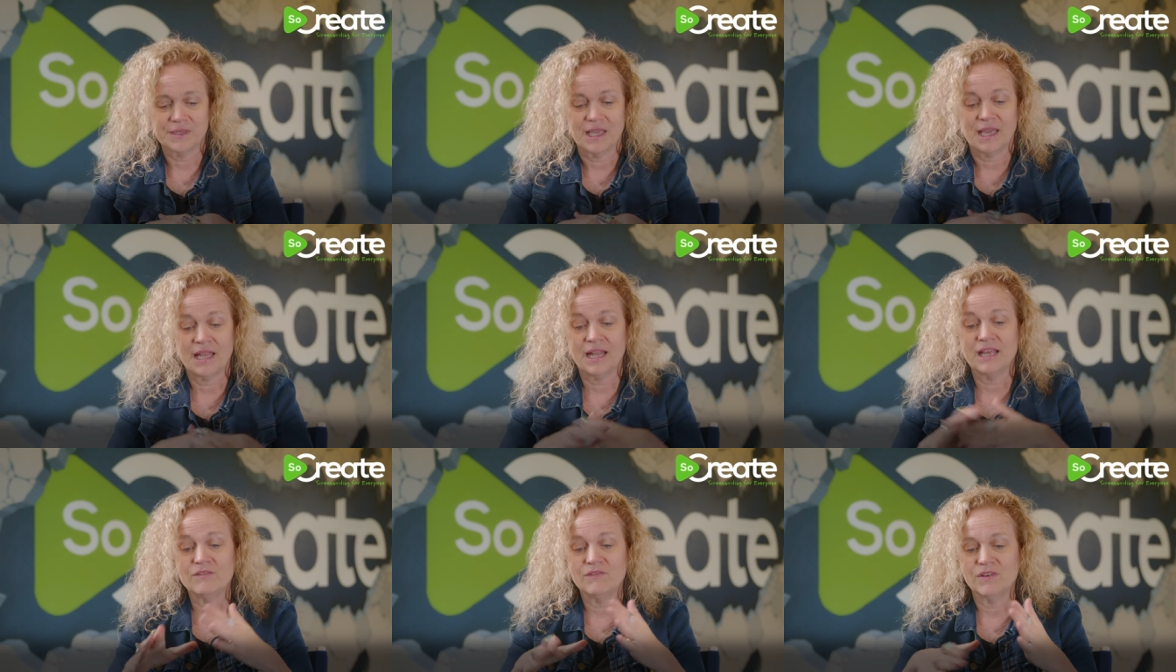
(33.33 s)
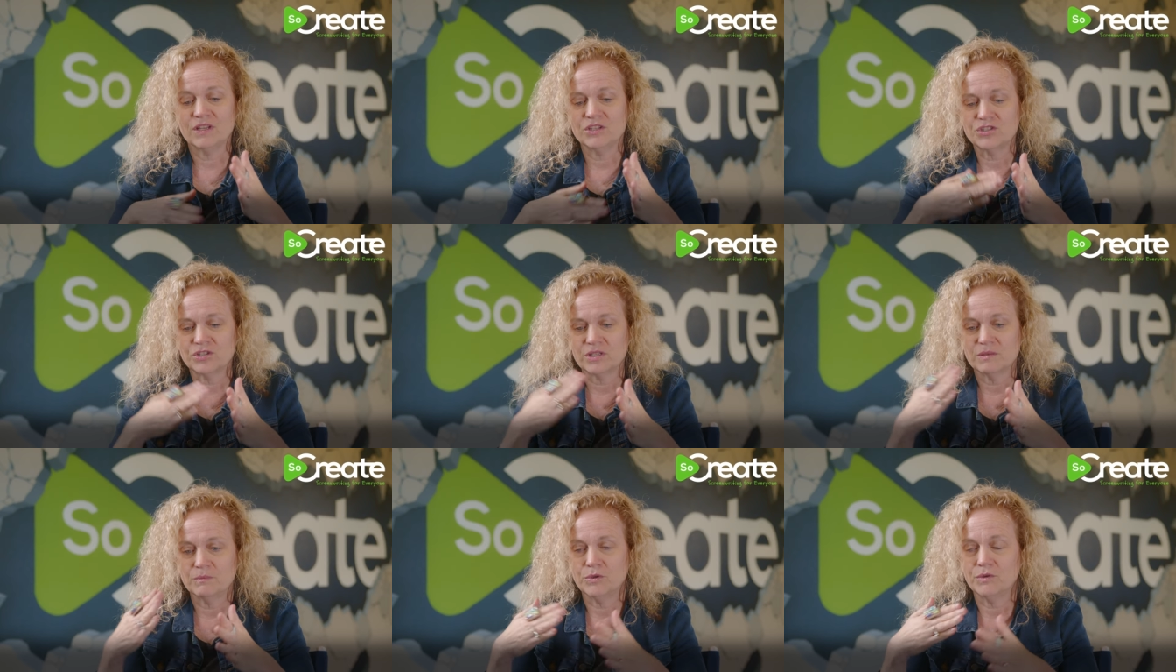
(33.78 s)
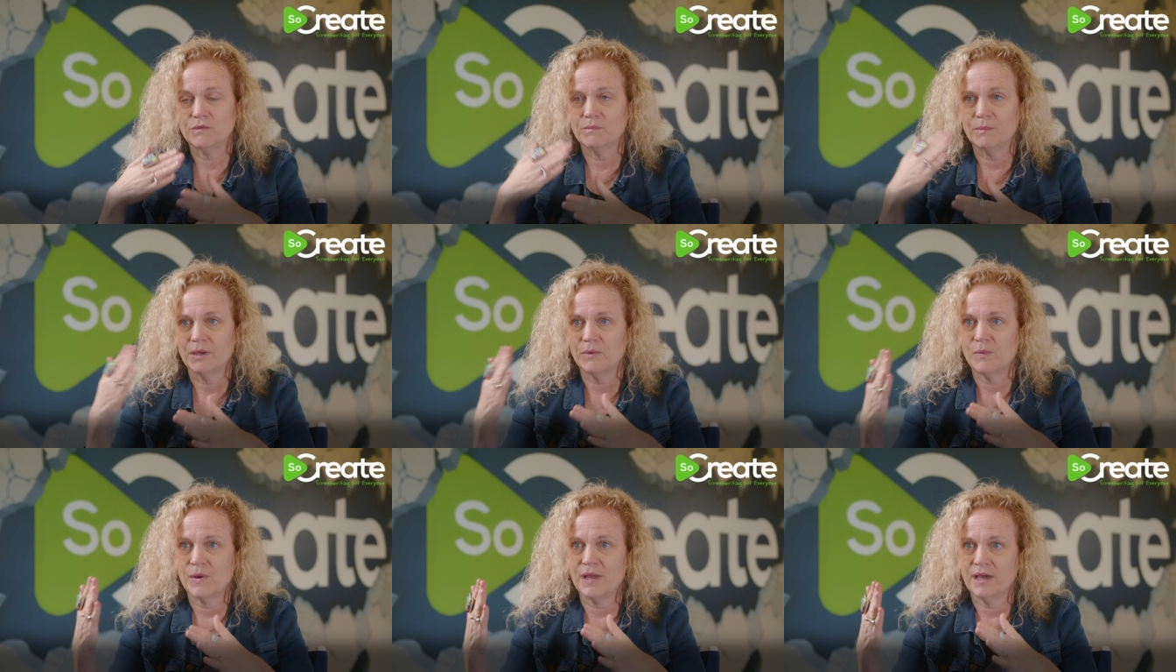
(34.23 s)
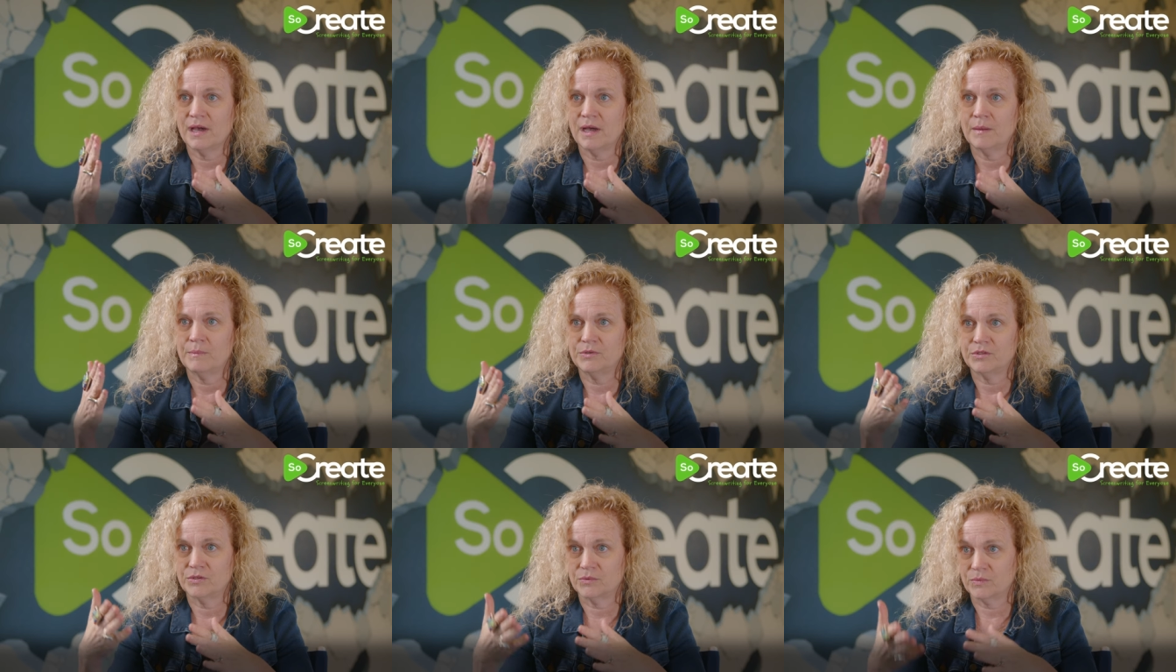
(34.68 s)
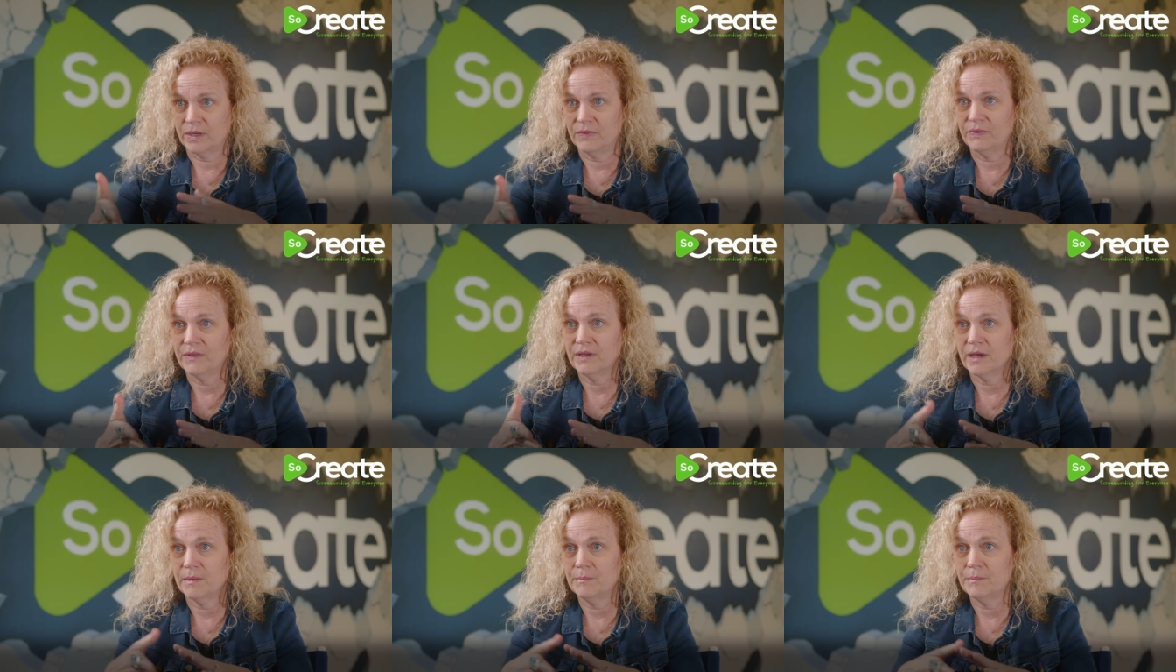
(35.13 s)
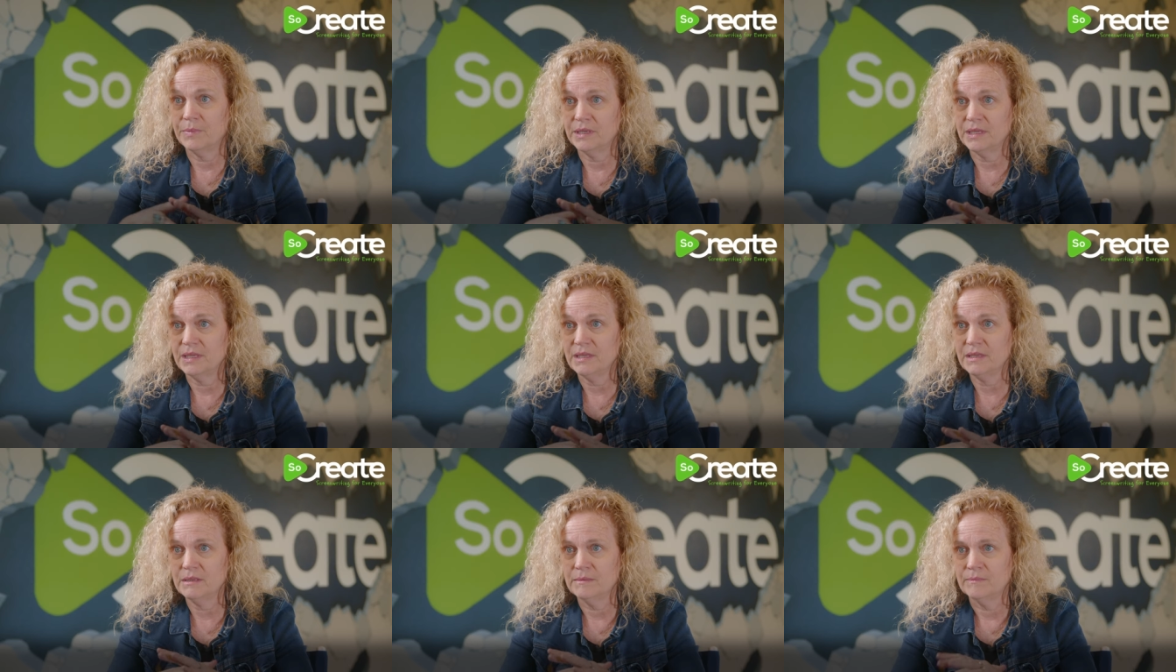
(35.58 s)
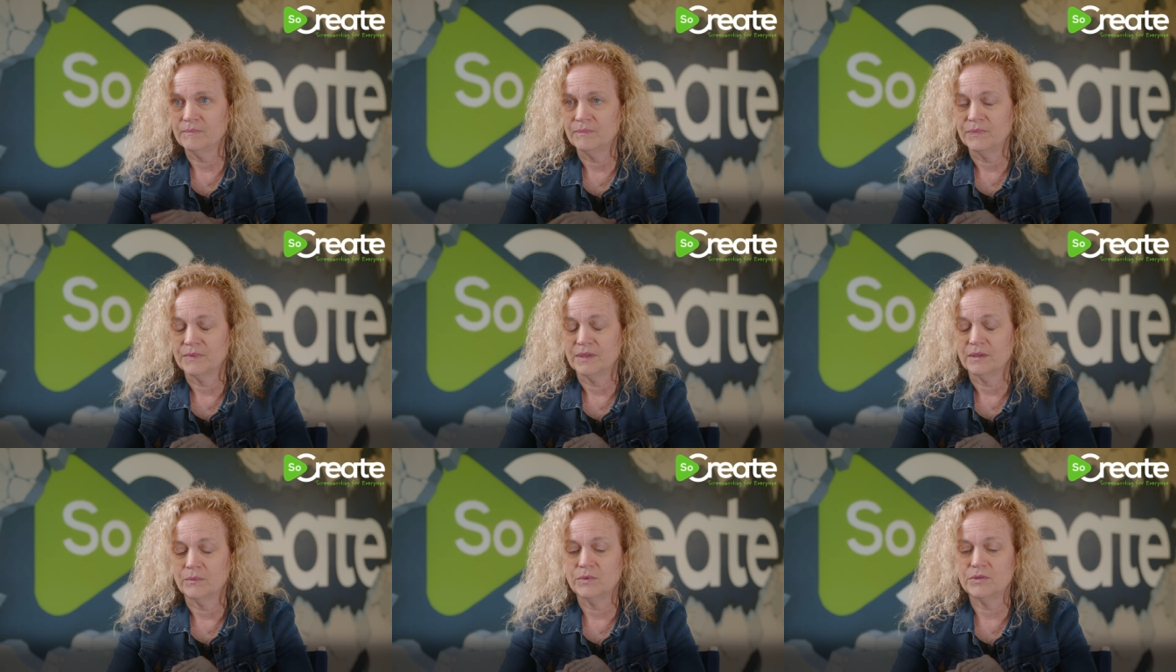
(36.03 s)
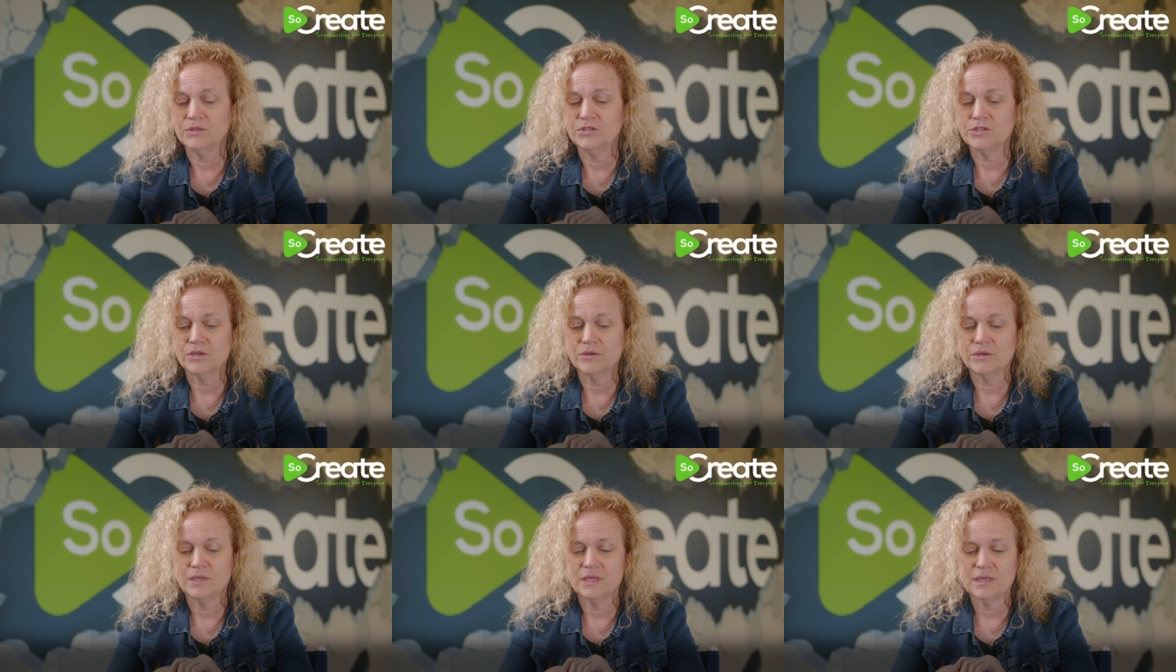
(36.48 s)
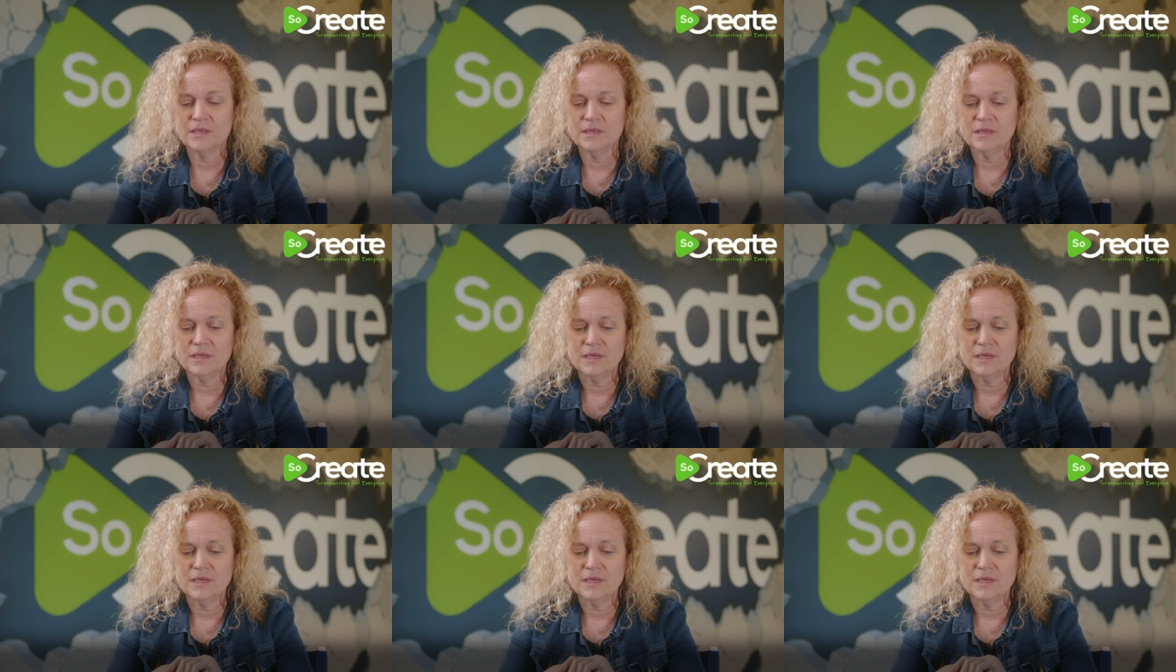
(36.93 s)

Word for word: And I eventually moved my way up to run the company with Jodie.